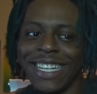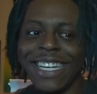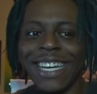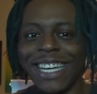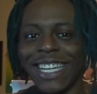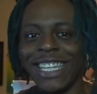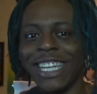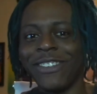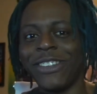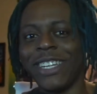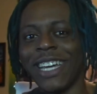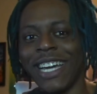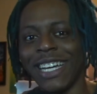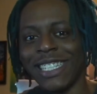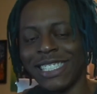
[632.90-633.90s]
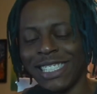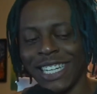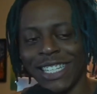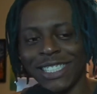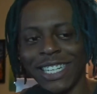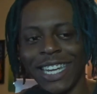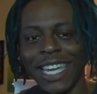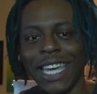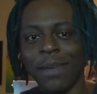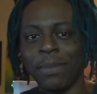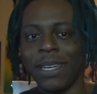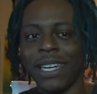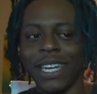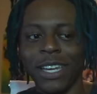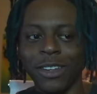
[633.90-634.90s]
Love you guys. Y'all stay happy
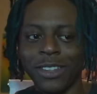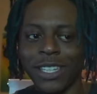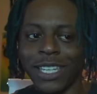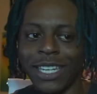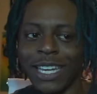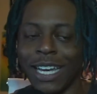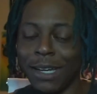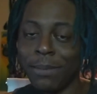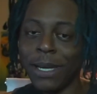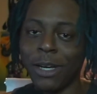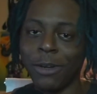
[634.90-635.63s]
and healthy. I'm out.